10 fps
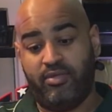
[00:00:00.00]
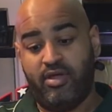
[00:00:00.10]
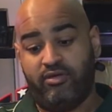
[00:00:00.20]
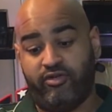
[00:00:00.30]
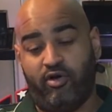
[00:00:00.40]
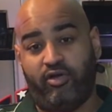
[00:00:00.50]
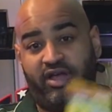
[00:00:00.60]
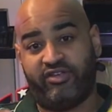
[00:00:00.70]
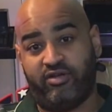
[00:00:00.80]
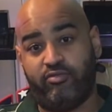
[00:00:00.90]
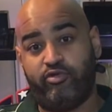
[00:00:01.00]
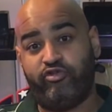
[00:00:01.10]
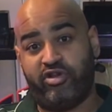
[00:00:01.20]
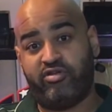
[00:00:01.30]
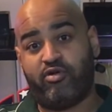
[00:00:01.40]
So like I said, use
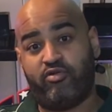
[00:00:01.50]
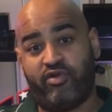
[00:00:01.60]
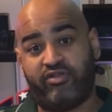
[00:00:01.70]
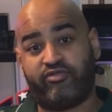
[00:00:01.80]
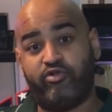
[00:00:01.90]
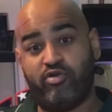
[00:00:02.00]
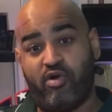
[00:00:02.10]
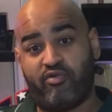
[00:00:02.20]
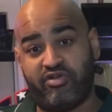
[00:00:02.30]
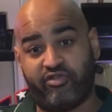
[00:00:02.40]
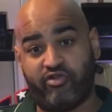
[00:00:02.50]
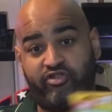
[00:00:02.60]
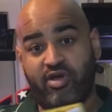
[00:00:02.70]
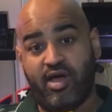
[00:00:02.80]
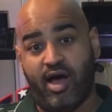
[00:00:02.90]
it at your own risk, do your own research.
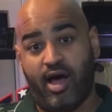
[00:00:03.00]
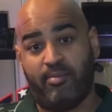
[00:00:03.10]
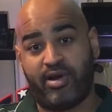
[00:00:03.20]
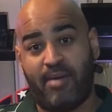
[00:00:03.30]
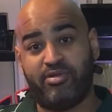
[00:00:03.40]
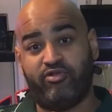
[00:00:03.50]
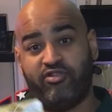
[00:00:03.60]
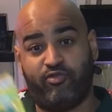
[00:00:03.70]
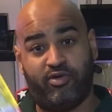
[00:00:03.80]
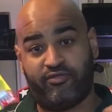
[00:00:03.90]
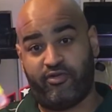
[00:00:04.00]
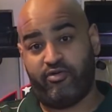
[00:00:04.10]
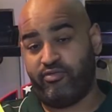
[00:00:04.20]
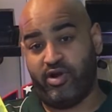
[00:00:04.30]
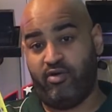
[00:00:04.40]
But I've been using this one for
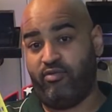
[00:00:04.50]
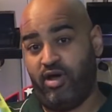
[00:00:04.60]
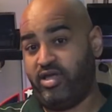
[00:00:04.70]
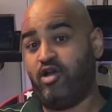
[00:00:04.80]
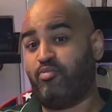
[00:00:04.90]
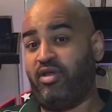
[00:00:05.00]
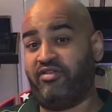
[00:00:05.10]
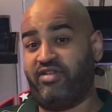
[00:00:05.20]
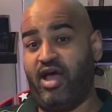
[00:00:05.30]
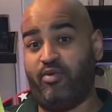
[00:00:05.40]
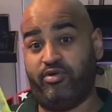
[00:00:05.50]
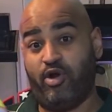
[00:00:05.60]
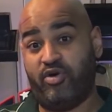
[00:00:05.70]
a year plus now with no